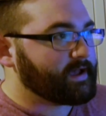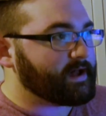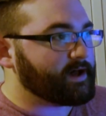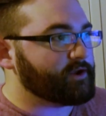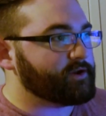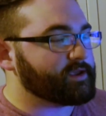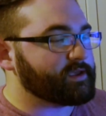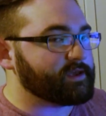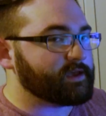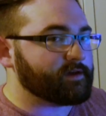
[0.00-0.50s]

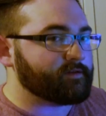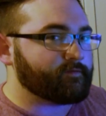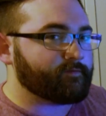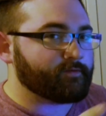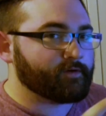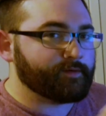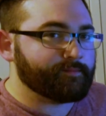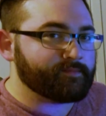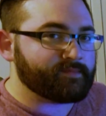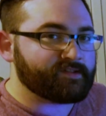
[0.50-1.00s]
how to get
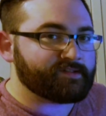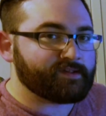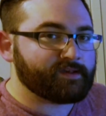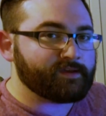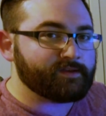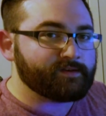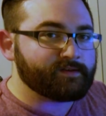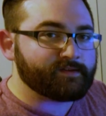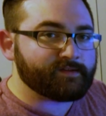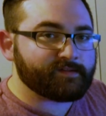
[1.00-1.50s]
from
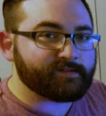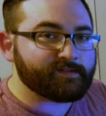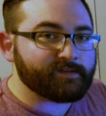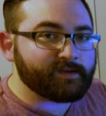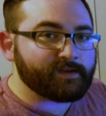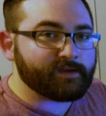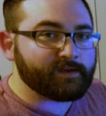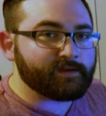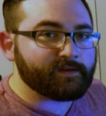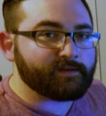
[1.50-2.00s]
scene to
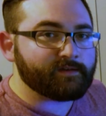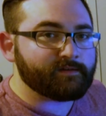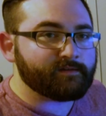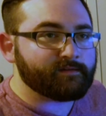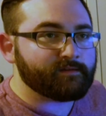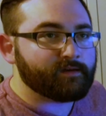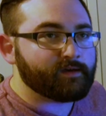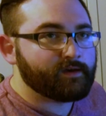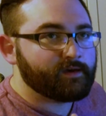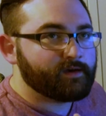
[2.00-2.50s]

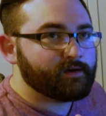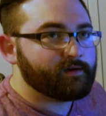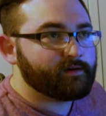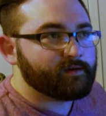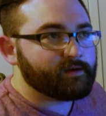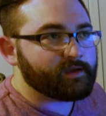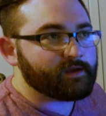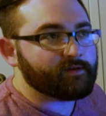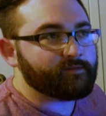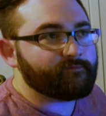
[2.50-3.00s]
scene
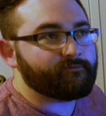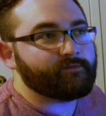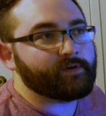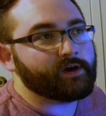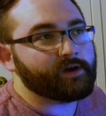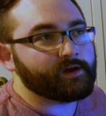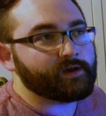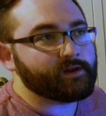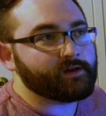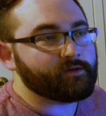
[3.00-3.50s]
in a
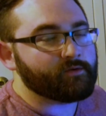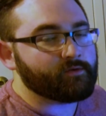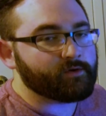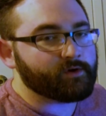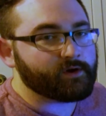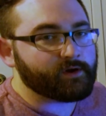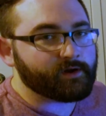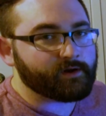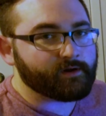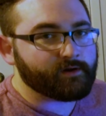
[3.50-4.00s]
fun
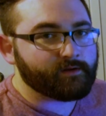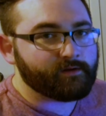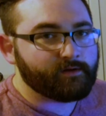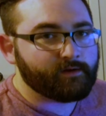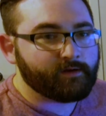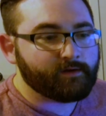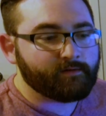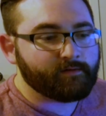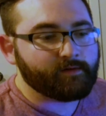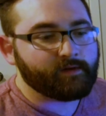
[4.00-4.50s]
or
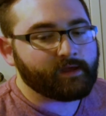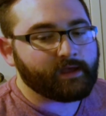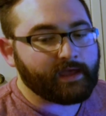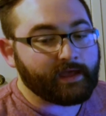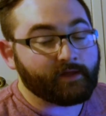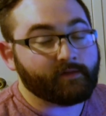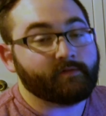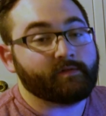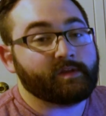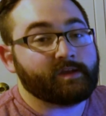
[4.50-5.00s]

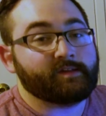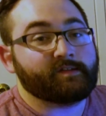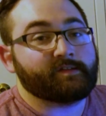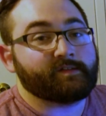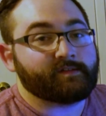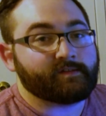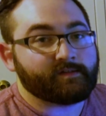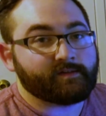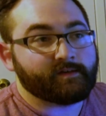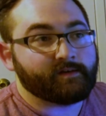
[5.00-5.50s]
at
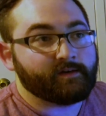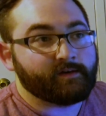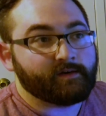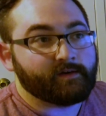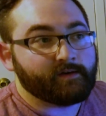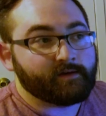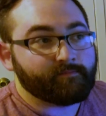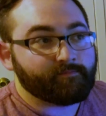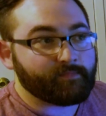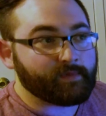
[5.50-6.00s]
least
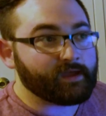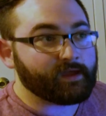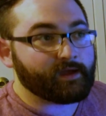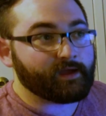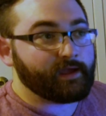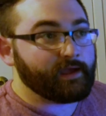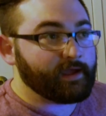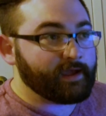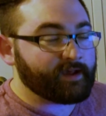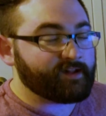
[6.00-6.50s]

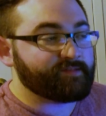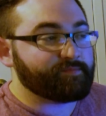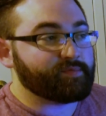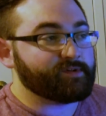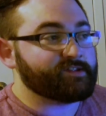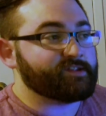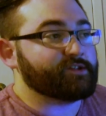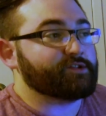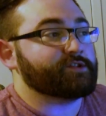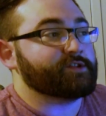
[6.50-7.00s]

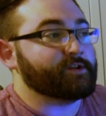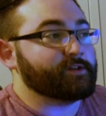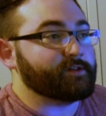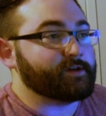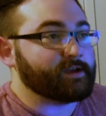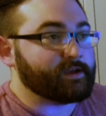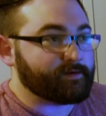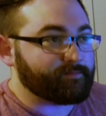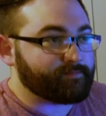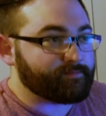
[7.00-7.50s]

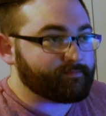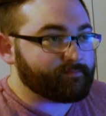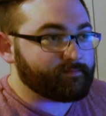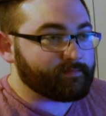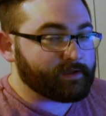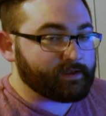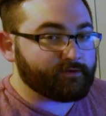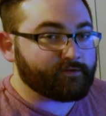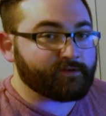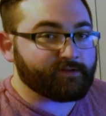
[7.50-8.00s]
expositionally
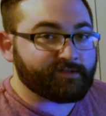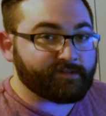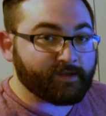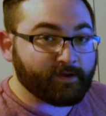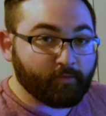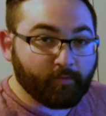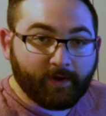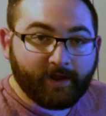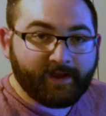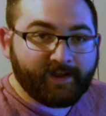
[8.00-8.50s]

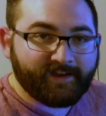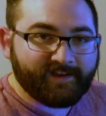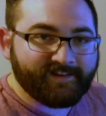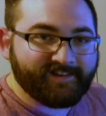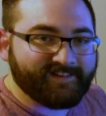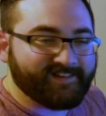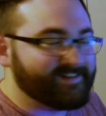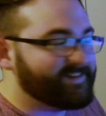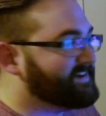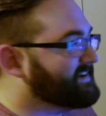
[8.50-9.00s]
interesting way.
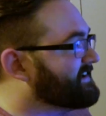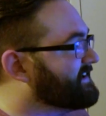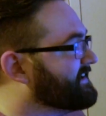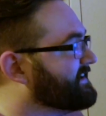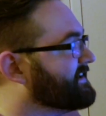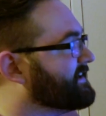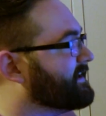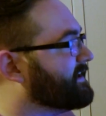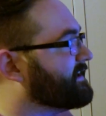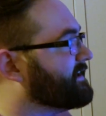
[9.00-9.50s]

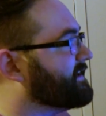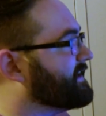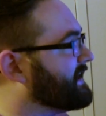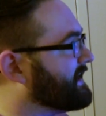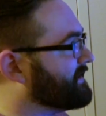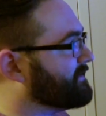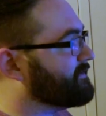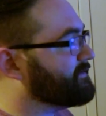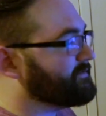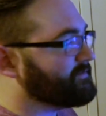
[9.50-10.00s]

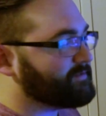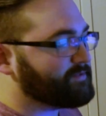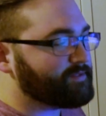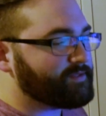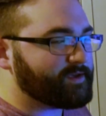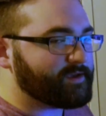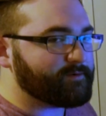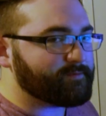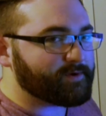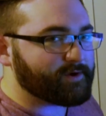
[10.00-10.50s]
And
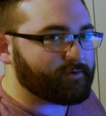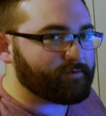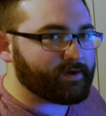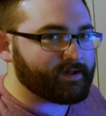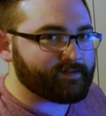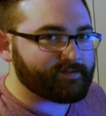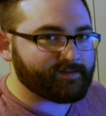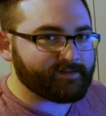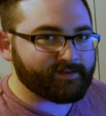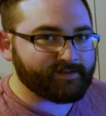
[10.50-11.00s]
the
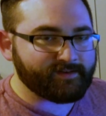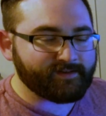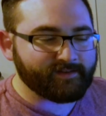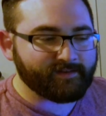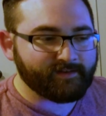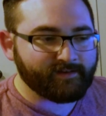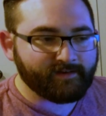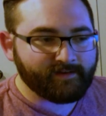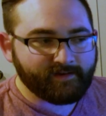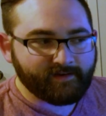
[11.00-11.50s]

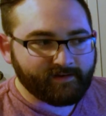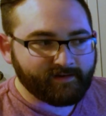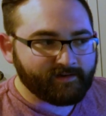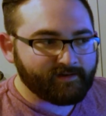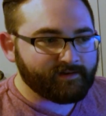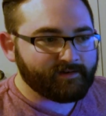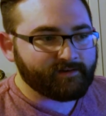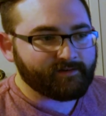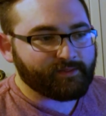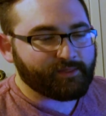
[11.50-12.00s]
requested
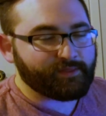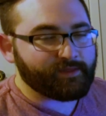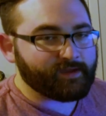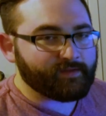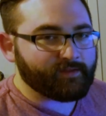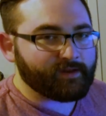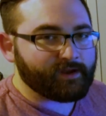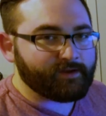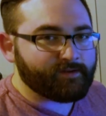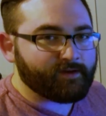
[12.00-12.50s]

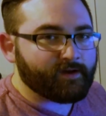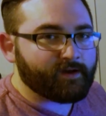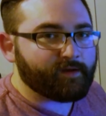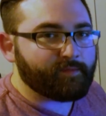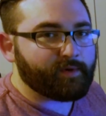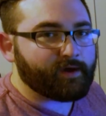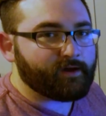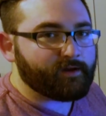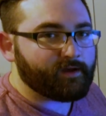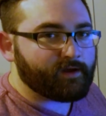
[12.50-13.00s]
thing that I
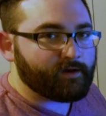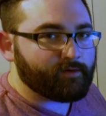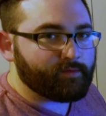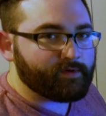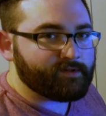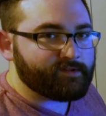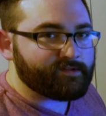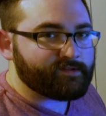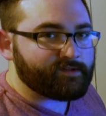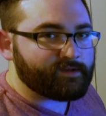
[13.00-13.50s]
talk about
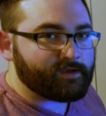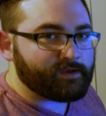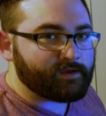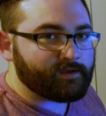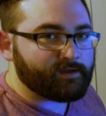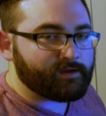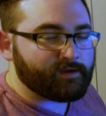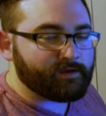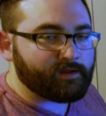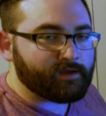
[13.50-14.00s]
was
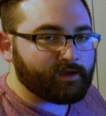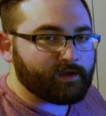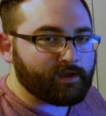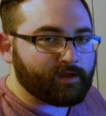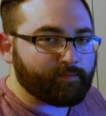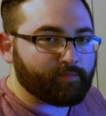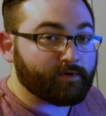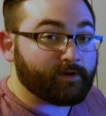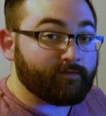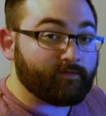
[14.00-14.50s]
in
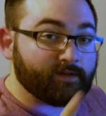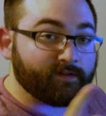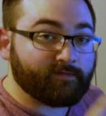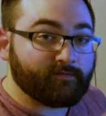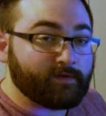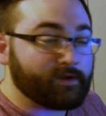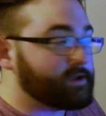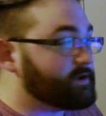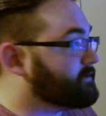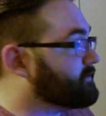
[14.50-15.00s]
a
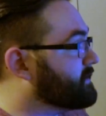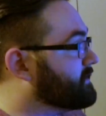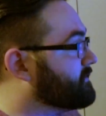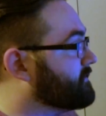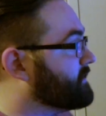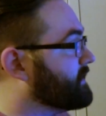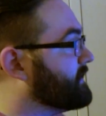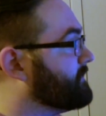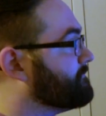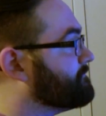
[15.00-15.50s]
previous video the
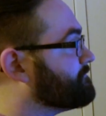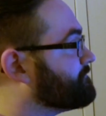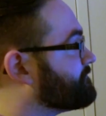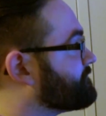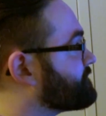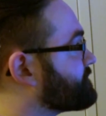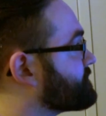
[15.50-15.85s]
other day,